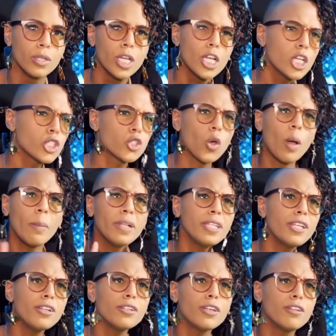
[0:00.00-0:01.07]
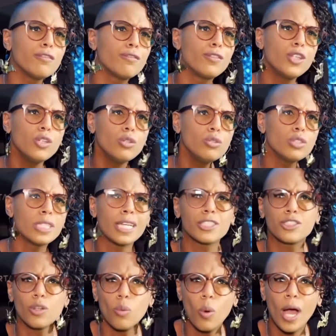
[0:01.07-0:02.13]
So I'm a little confused as
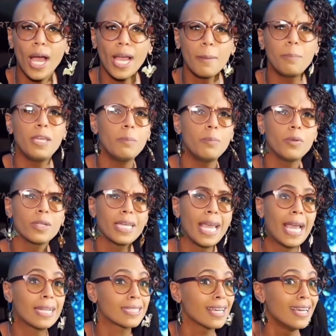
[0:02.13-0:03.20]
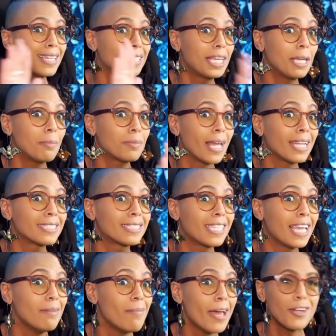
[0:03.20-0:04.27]
to why people can't keep that
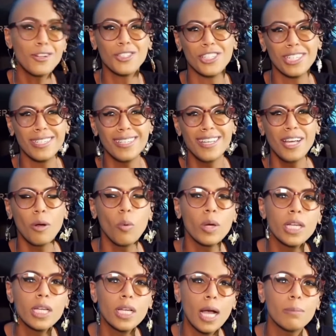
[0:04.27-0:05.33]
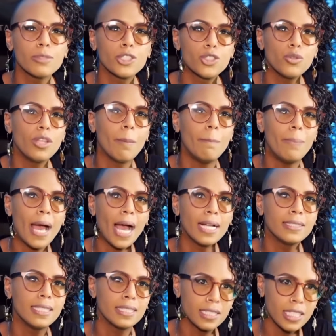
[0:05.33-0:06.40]
same energy when it comes to the
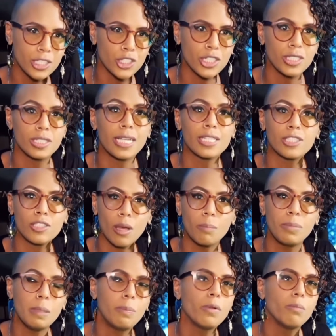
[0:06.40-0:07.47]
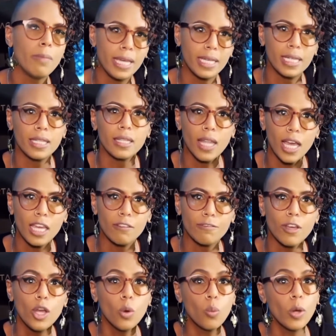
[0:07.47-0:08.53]
bad decisions that some people make in life,
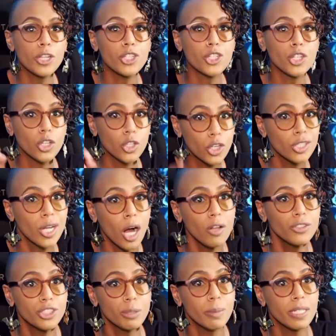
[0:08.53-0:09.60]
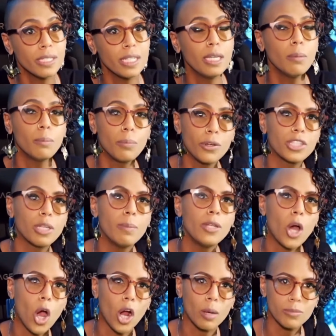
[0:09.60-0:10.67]
which could ultimately put them in
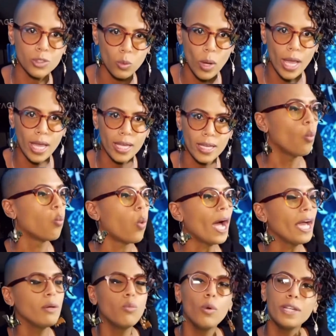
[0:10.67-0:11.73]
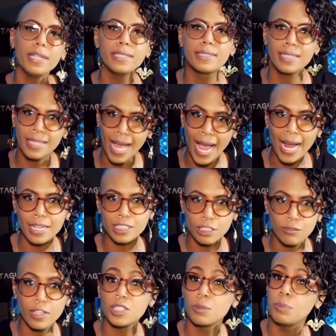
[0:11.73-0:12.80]
harm's way. Why wouldn't an
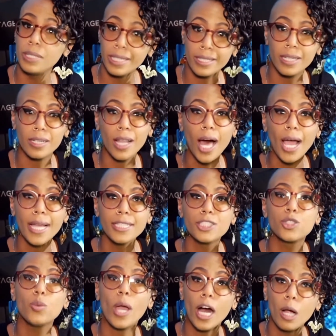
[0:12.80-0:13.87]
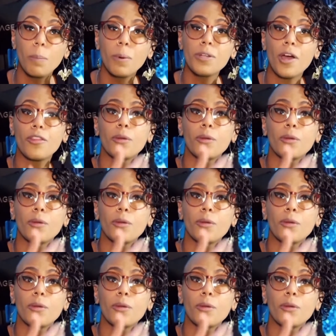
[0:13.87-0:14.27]
activist be inclined to help another